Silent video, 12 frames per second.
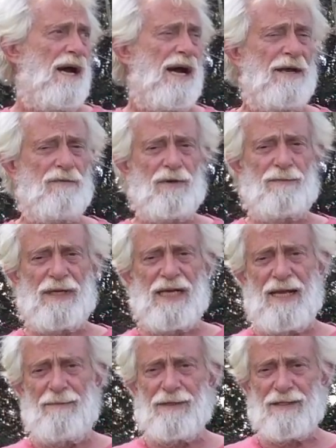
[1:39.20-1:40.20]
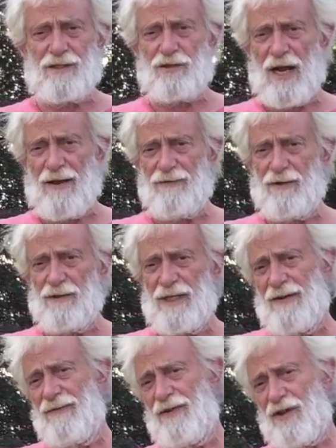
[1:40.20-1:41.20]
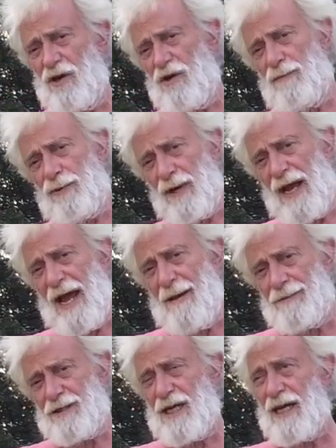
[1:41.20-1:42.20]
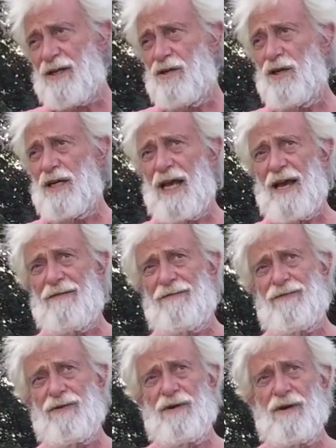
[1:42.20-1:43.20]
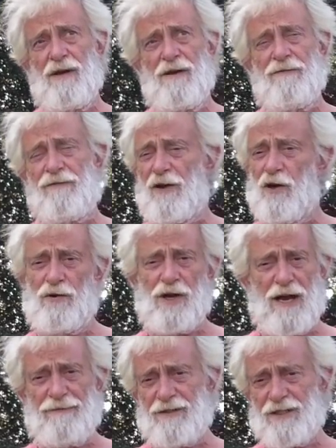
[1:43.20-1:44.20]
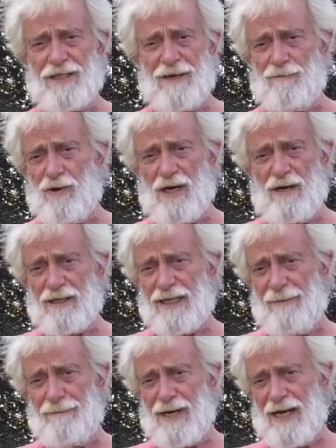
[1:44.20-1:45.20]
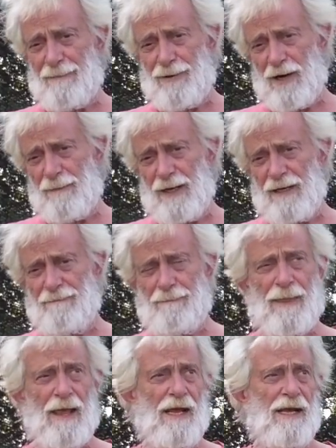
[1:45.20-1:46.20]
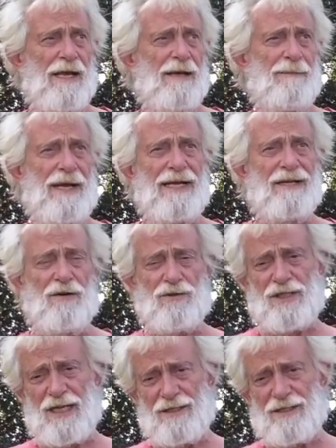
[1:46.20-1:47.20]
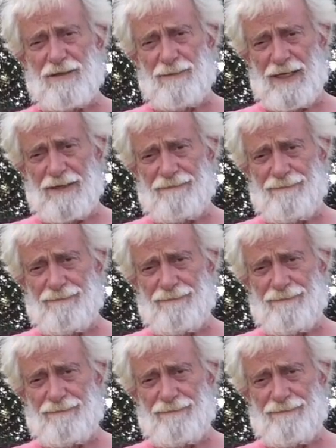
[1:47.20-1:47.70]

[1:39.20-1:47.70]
I would be able to travel, even though perhaps I could have flown off to somewhere and kept my apartment. It made no sense to me.